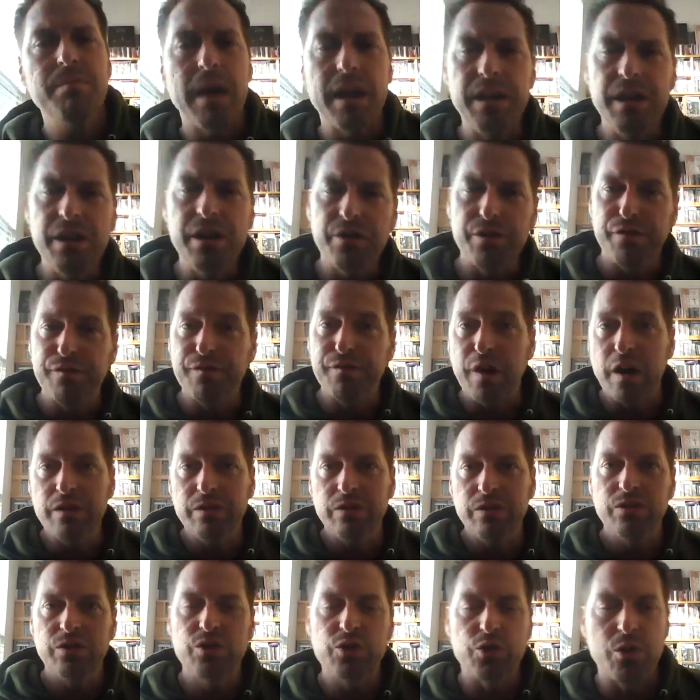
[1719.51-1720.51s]
any other
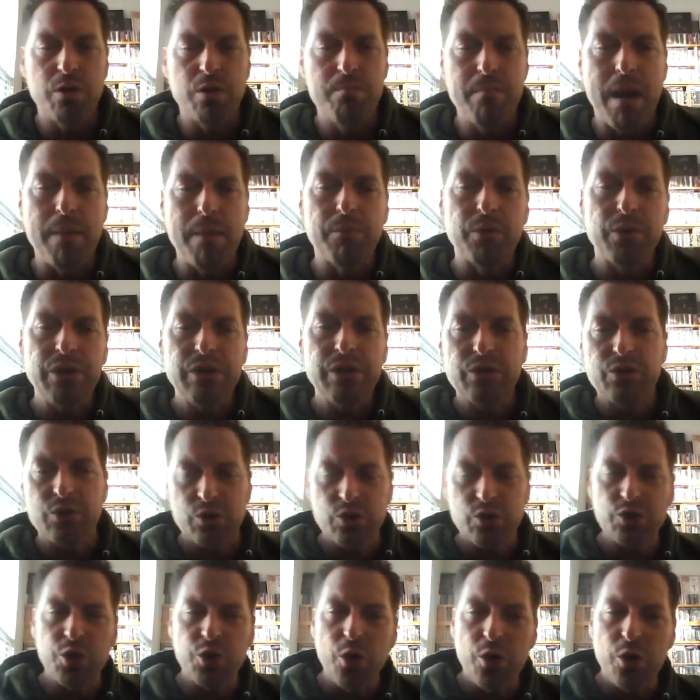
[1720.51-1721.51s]
fun sort of memories or
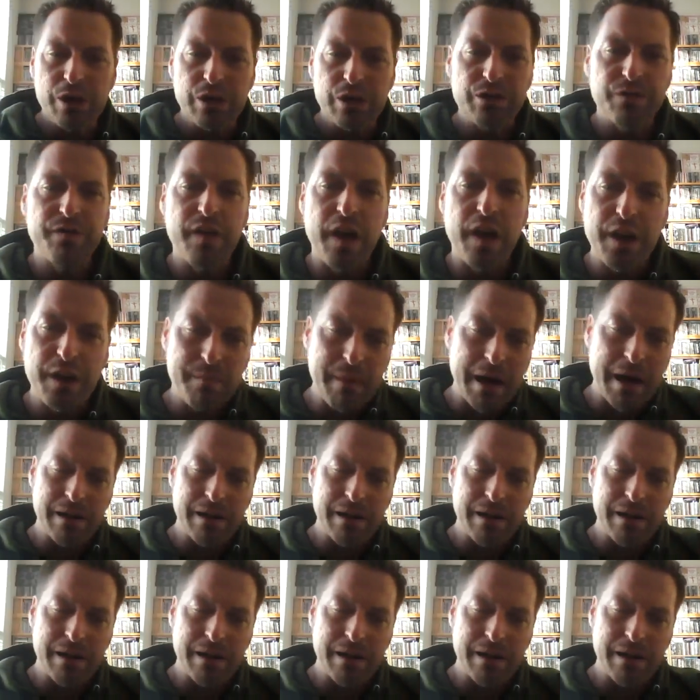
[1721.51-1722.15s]
stories of Venom?